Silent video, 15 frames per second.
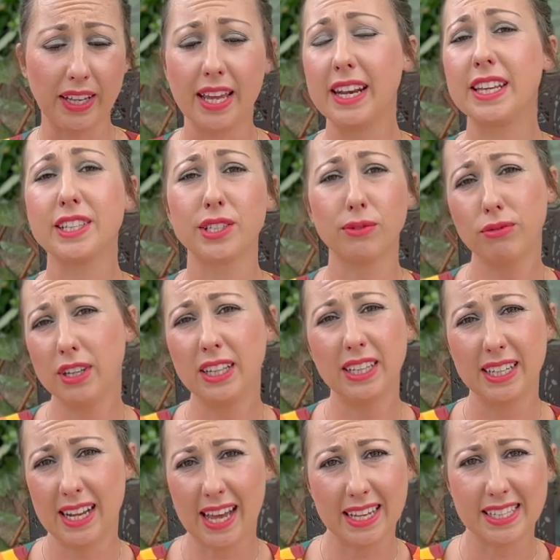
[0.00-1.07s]
And it's a really
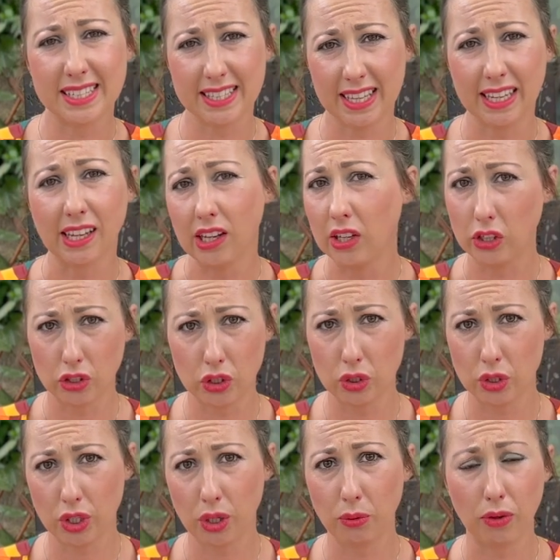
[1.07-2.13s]
nice thing to
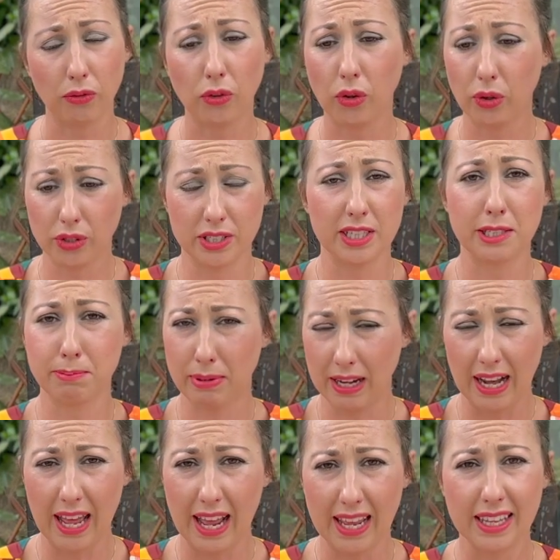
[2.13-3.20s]
do. Of course, it's
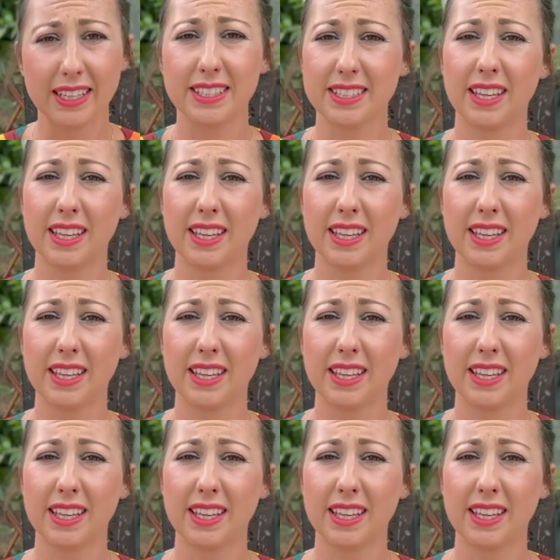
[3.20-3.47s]
polite,